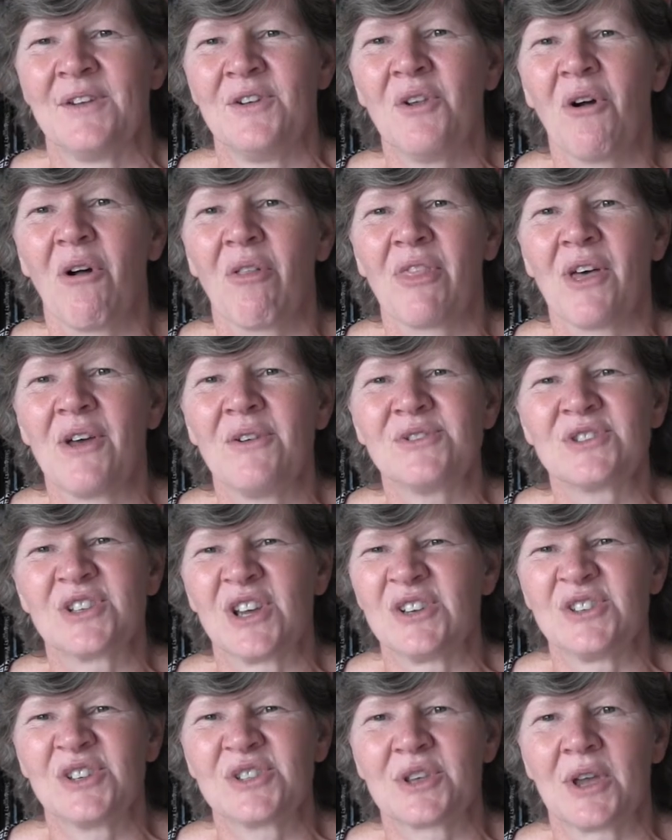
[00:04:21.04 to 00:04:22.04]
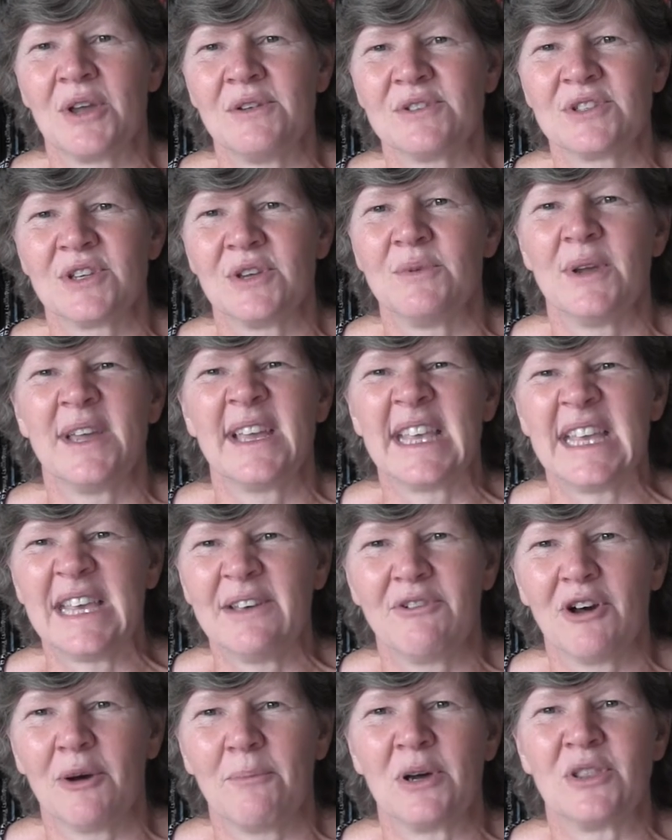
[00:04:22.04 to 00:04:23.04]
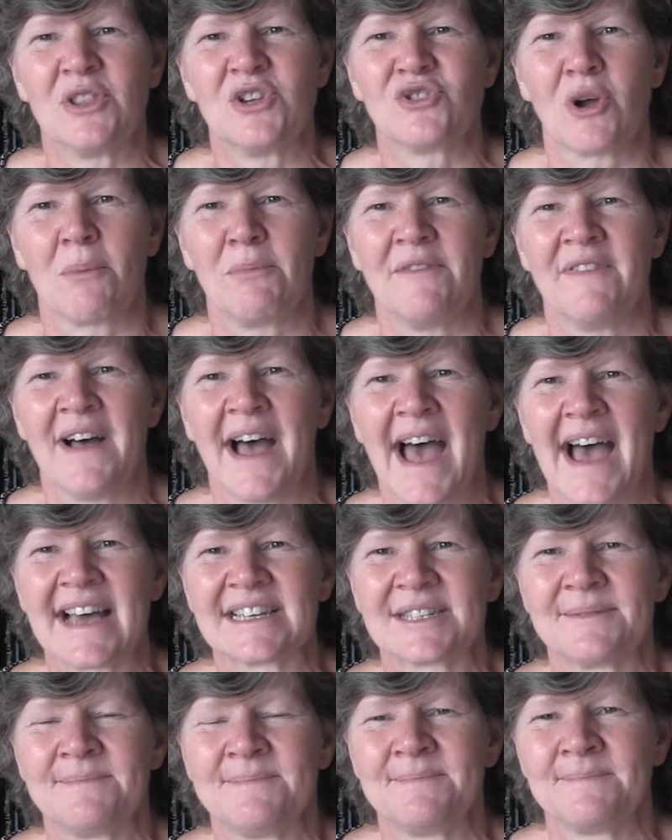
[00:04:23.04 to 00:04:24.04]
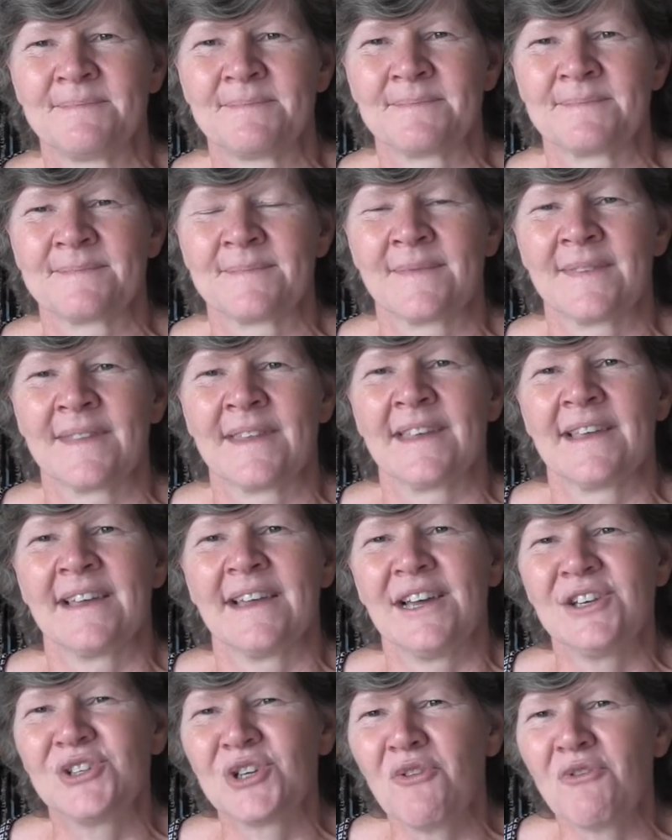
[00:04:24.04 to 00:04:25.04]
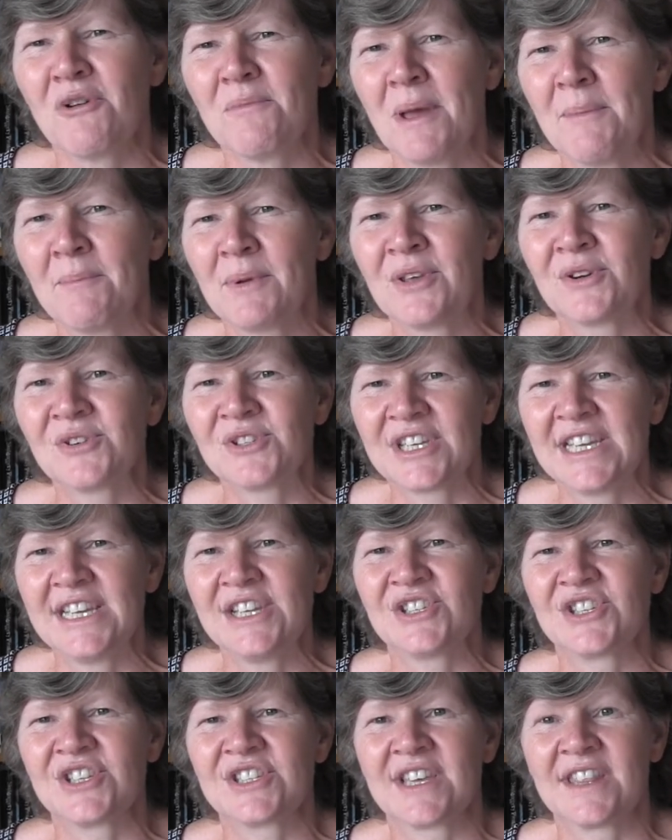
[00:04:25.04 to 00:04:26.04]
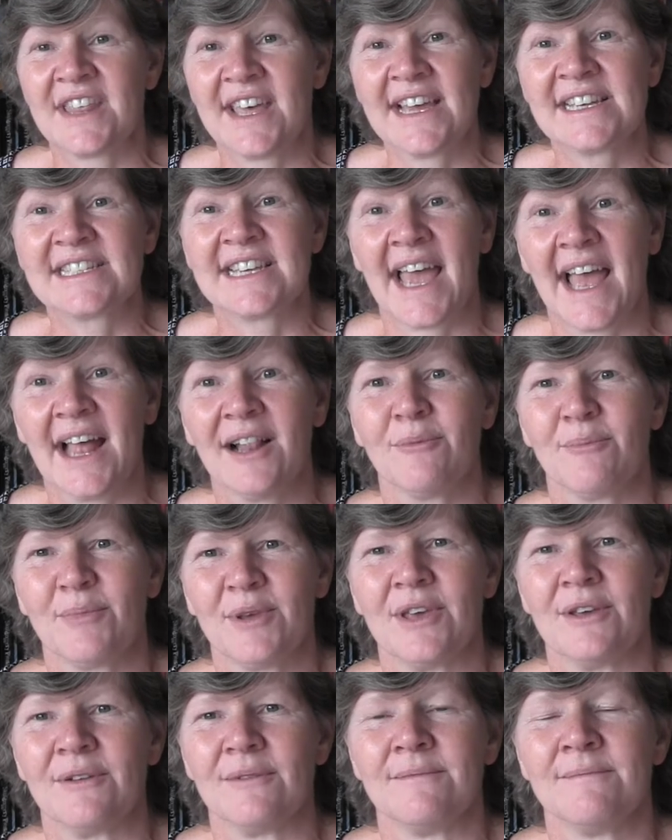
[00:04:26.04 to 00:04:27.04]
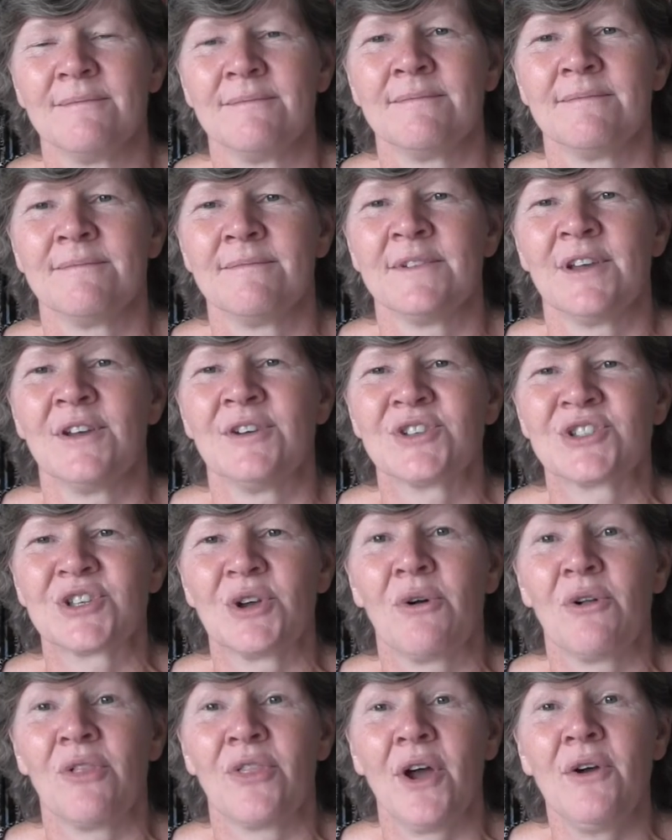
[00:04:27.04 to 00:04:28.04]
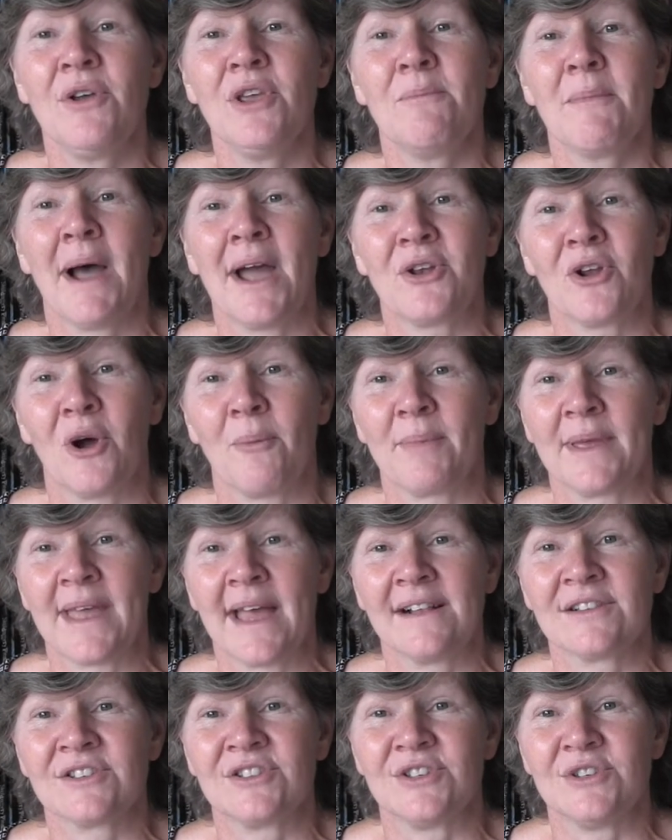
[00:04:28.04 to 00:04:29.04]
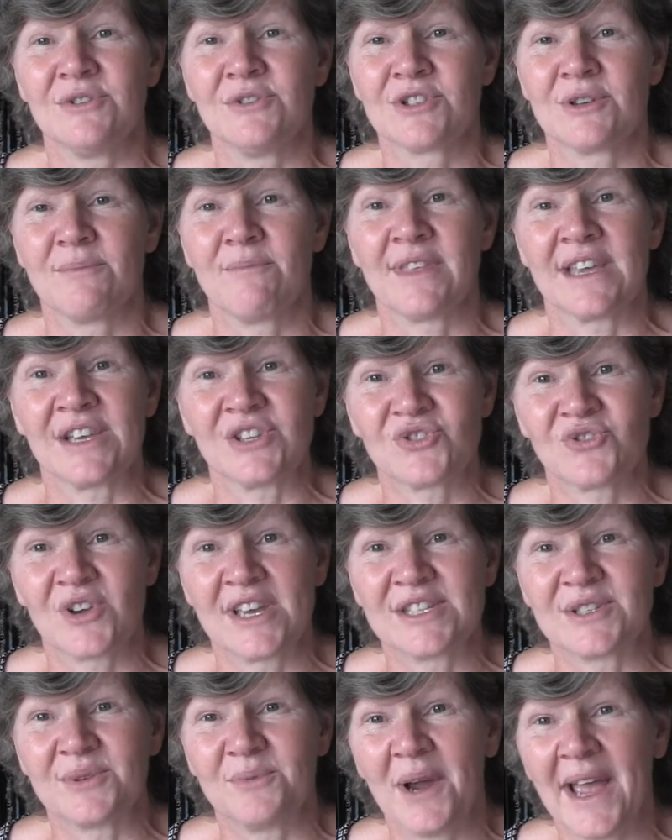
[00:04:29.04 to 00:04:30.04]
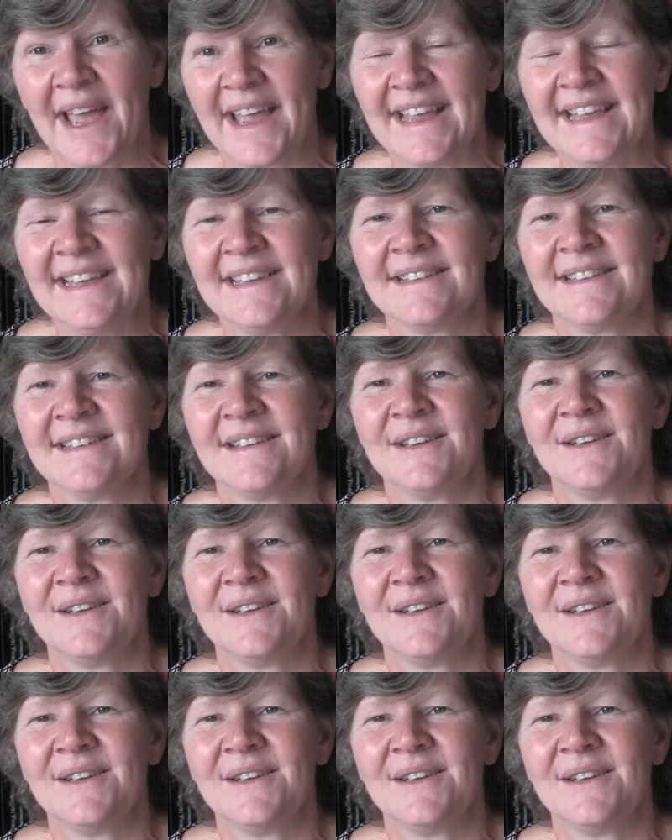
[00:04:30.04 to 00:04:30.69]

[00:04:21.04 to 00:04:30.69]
not those that are just going to give up at the drop of a hat. And don't remember, your teachers are there to help you. So although you might not be able to do something straight away,